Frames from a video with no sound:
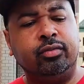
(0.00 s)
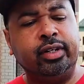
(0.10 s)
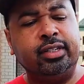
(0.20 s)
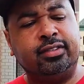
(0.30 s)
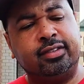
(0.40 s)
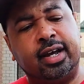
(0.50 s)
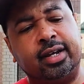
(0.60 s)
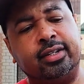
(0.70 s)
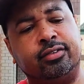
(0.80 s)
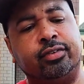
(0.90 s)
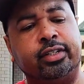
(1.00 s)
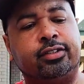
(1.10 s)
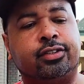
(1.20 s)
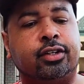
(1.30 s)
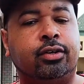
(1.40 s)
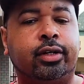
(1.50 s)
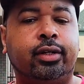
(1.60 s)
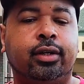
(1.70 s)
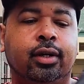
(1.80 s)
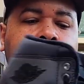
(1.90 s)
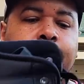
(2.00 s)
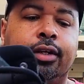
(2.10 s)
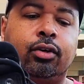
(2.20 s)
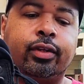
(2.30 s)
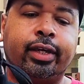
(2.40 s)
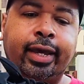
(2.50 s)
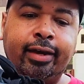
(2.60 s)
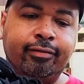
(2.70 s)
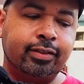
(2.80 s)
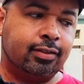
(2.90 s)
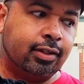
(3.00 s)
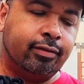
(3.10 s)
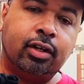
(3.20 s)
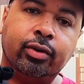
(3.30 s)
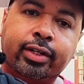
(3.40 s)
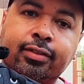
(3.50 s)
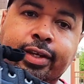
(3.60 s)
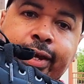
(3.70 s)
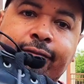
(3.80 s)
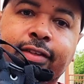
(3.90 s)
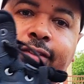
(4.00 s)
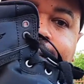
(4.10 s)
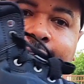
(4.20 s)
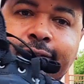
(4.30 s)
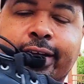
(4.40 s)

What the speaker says: Really solid, really sturdy. The canvas, even though it is canvas, it does